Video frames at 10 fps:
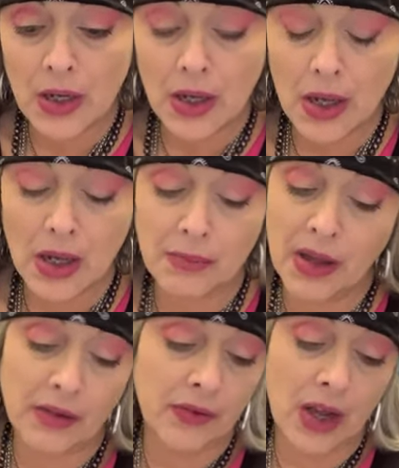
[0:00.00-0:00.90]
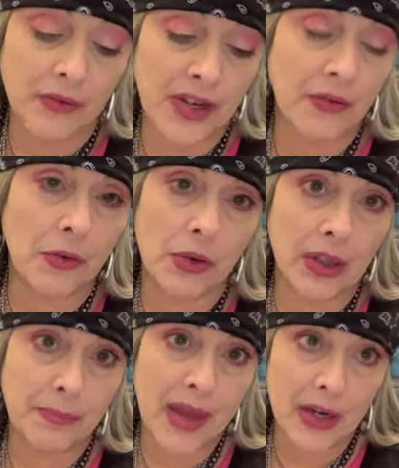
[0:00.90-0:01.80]
I've never
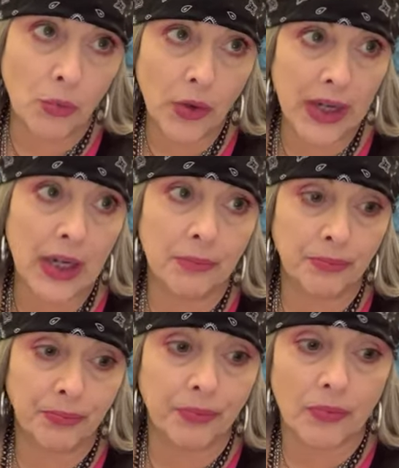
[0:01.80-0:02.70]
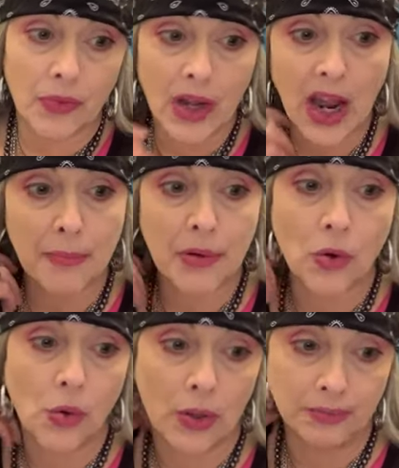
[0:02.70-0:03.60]
really met a witty
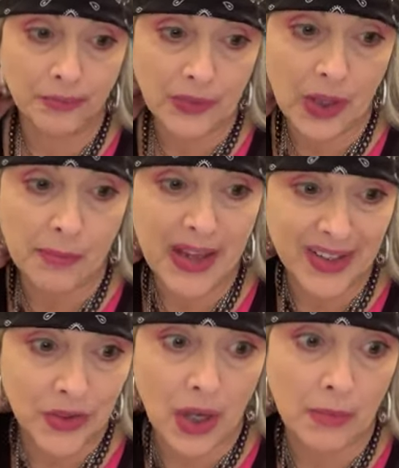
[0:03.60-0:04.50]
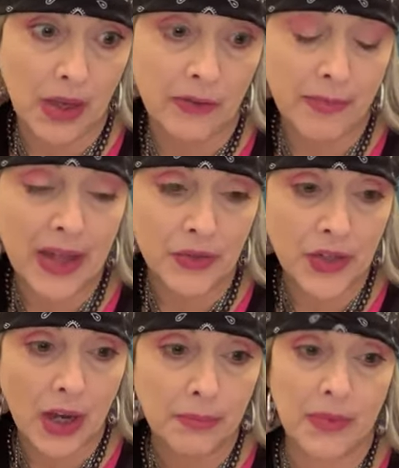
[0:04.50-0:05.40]
Capricorn. I've met
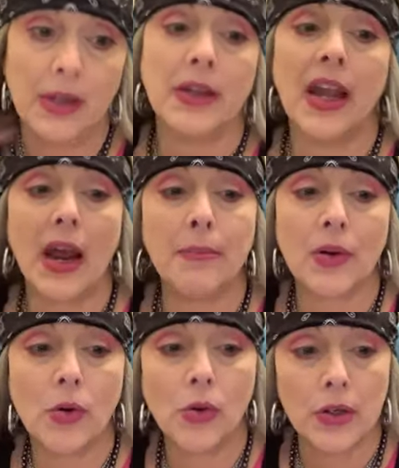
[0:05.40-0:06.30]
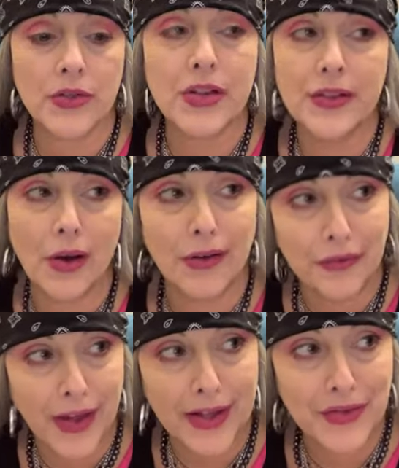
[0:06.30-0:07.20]
dumb Capricorns. No
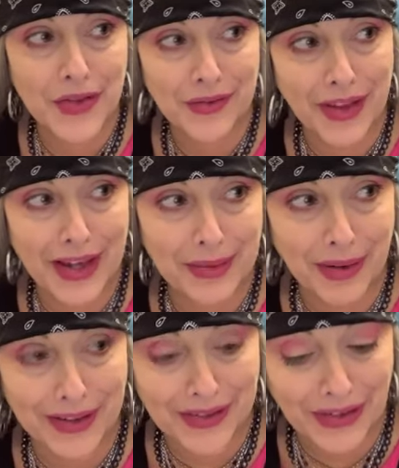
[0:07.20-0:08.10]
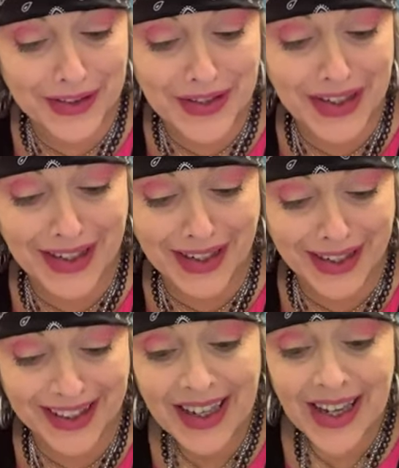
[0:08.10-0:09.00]
offense if anybody's
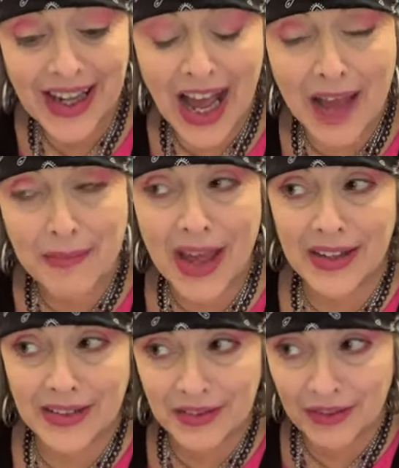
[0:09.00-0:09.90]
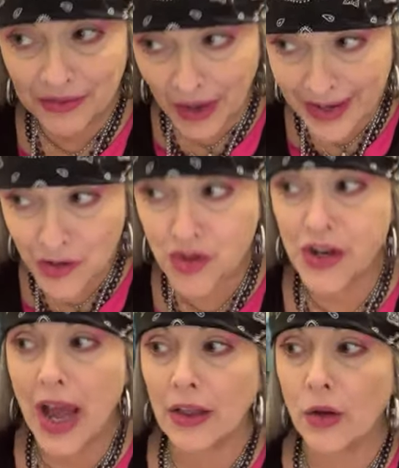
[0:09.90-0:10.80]
listening. I met very
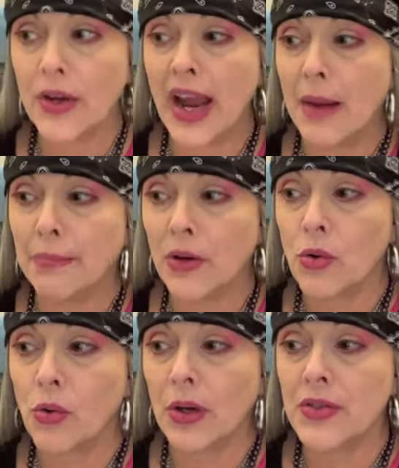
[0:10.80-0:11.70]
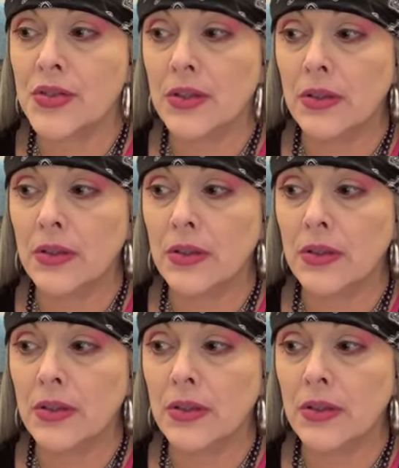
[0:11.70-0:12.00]
shallow Capricorns.